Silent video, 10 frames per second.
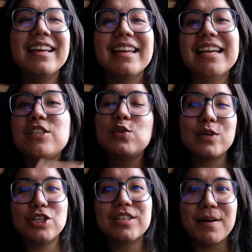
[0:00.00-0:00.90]
it
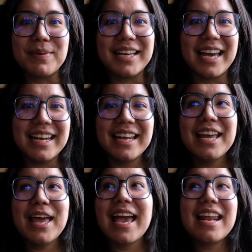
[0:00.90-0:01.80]
switches up again.
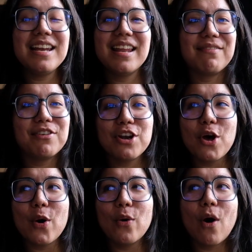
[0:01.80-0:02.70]
And you never
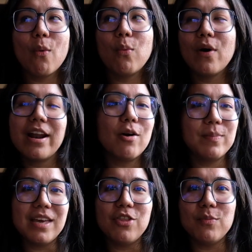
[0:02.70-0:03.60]
know what I'll
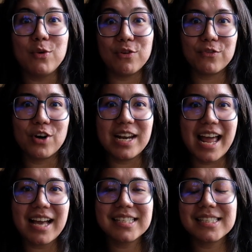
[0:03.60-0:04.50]
be in the mood for
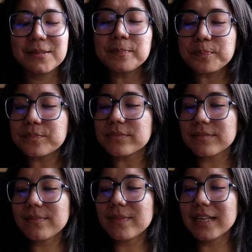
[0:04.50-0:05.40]
next.
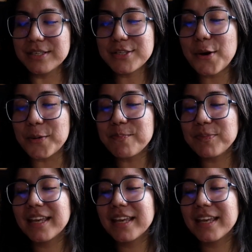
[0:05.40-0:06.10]
So,